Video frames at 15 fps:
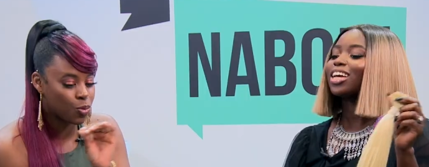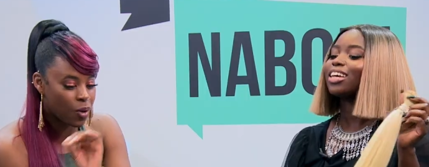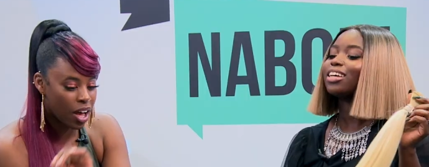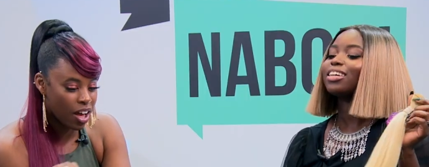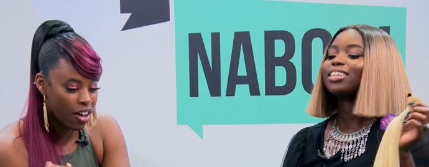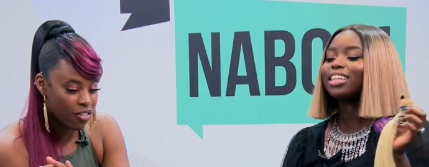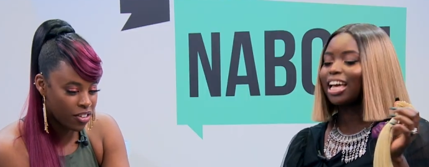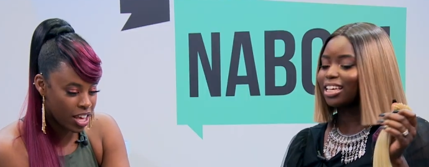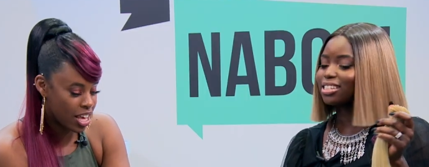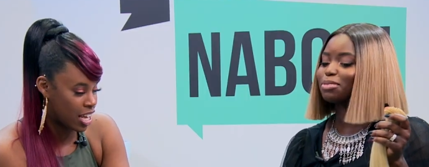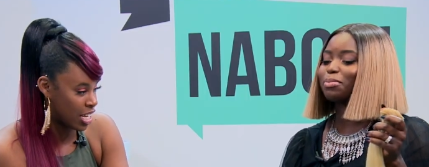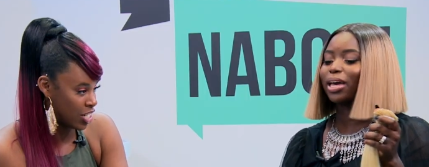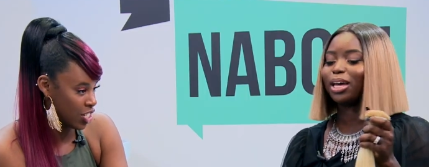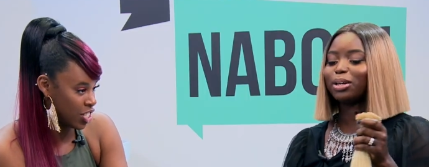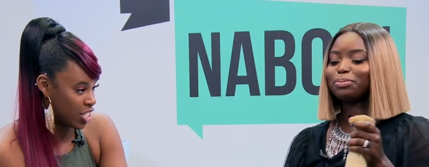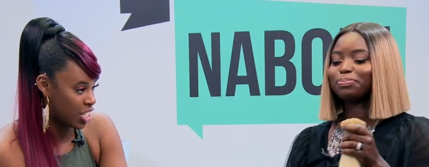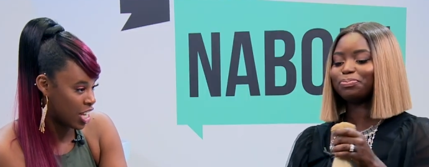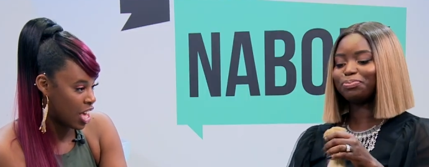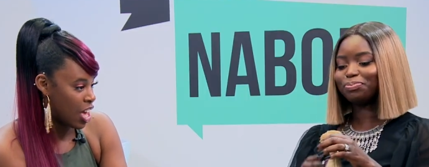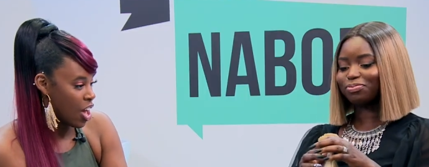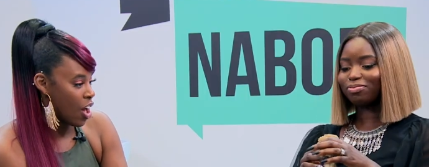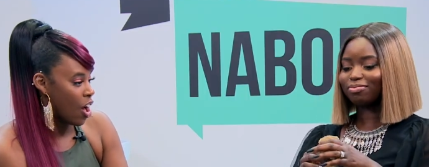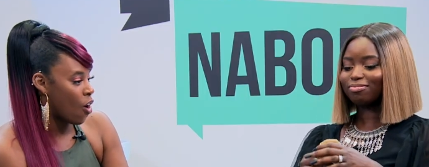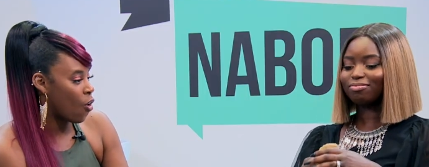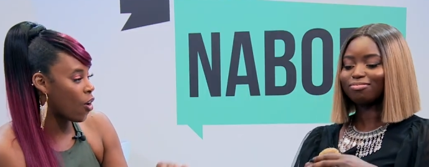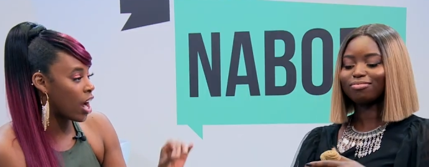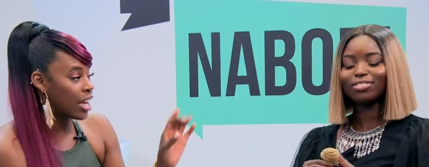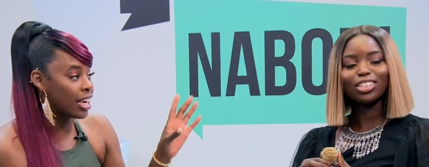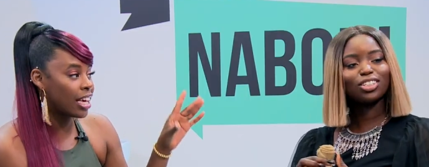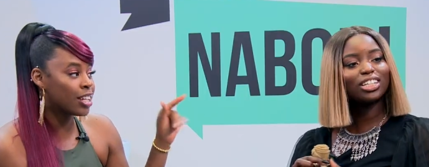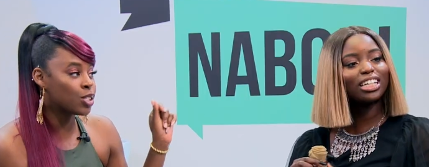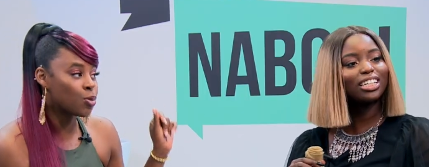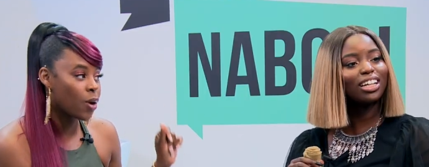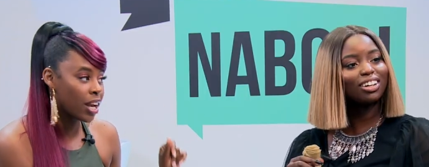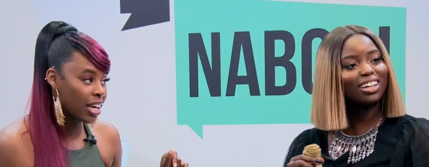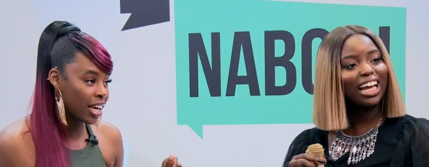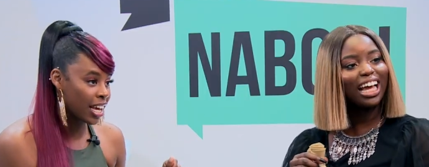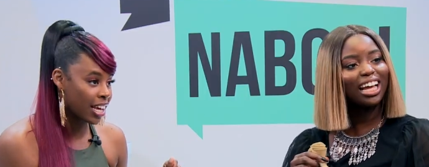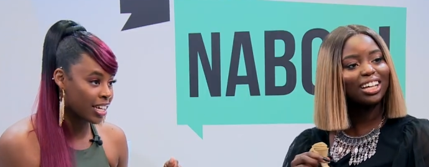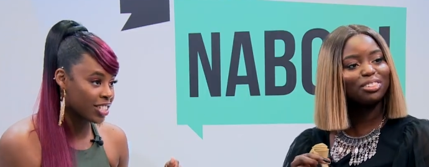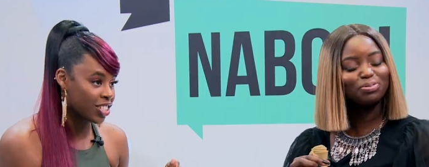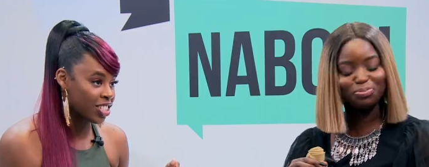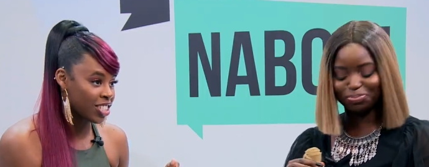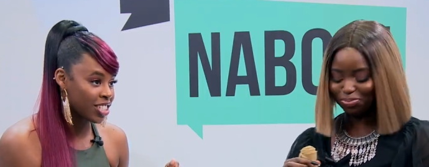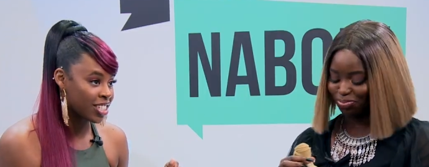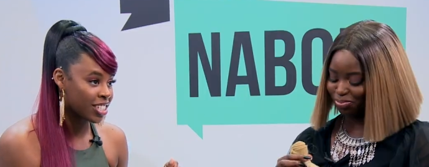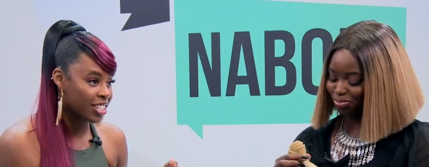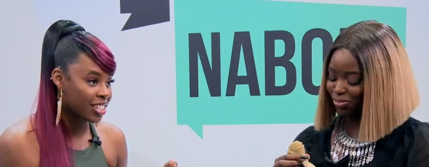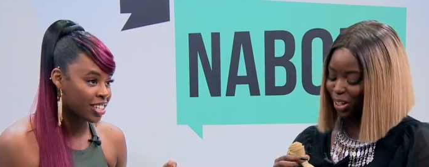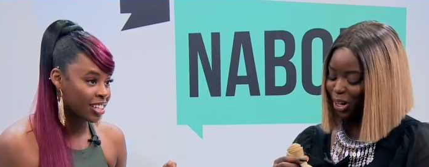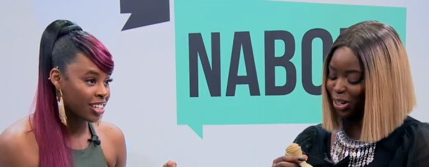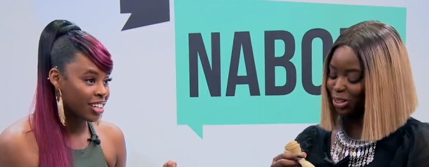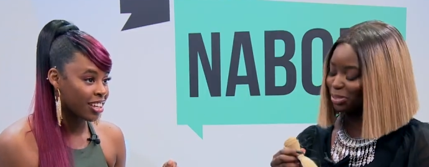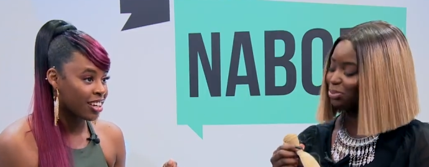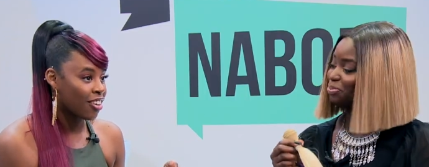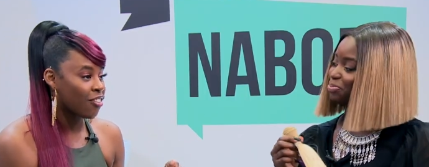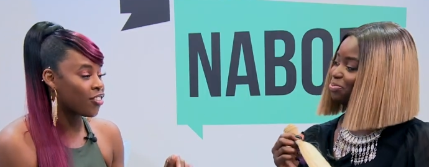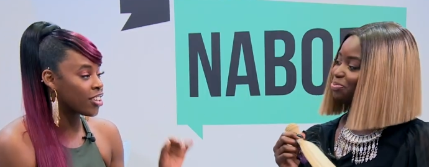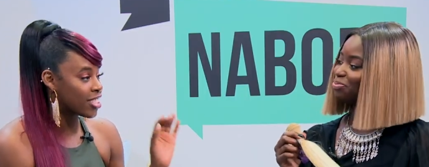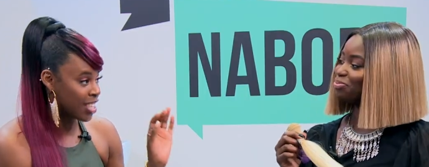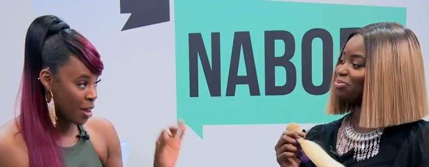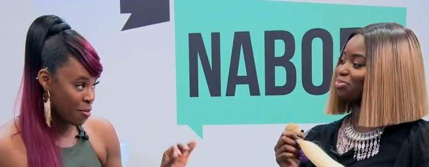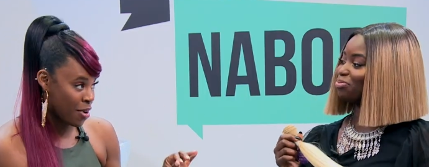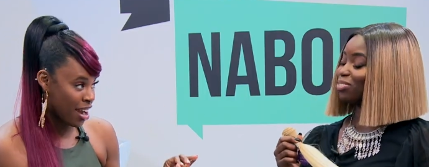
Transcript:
Speaker 1: 12 yes, inch, or I can get a 20 will. inch, girl, for the same